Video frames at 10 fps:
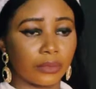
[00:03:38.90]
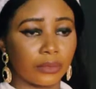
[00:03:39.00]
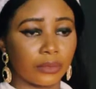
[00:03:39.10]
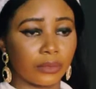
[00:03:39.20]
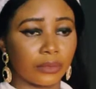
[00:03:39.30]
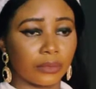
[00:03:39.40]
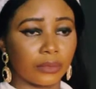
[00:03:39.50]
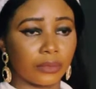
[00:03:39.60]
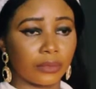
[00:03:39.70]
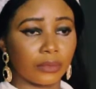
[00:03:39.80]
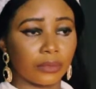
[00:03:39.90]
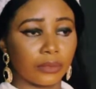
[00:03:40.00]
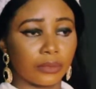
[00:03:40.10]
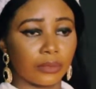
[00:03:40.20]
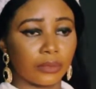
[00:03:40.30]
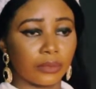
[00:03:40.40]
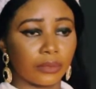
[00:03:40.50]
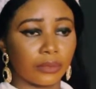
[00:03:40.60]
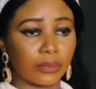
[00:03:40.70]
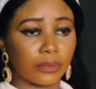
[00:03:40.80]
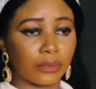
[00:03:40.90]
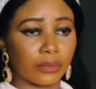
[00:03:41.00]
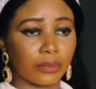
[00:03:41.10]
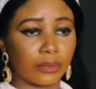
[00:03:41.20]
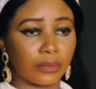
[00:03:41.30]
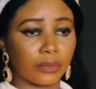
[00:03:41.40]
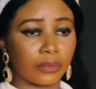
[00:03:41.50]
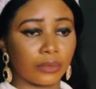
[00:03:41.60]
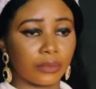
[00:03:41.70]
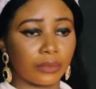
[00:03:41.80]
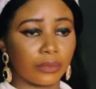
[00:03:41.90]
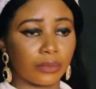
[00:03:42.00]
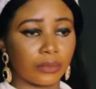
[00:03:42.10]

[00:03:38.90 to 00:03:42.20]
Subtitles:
This person isn't speaking.